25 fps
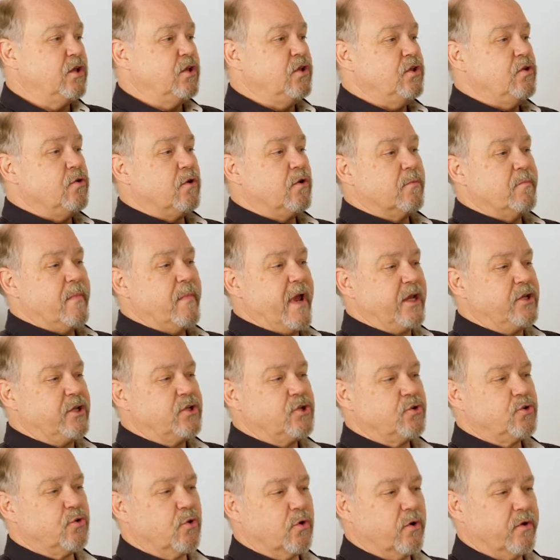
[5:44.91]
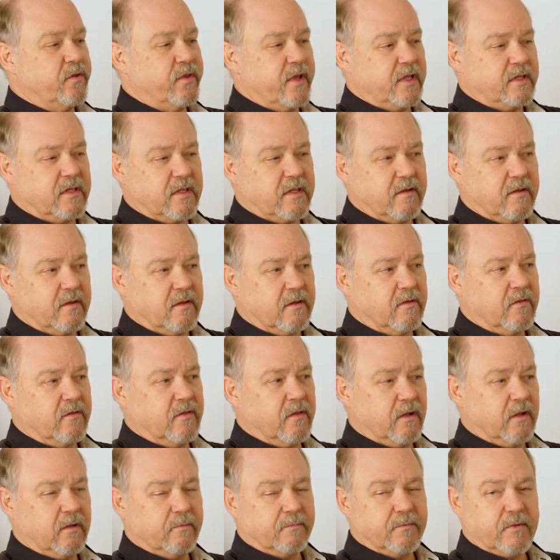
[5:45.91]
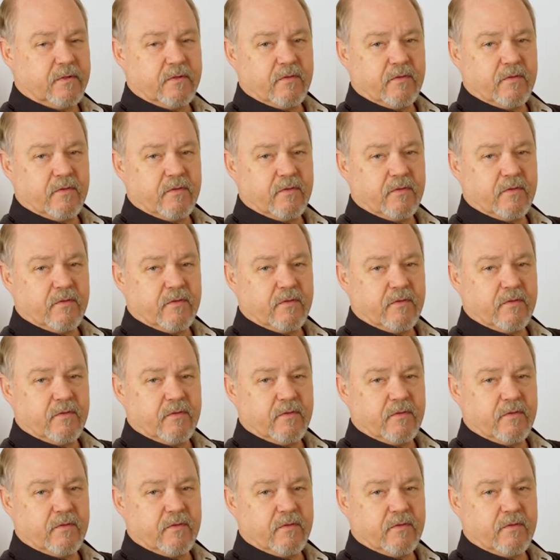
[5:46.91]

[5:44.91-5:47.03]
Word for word: you can make sure that the, the,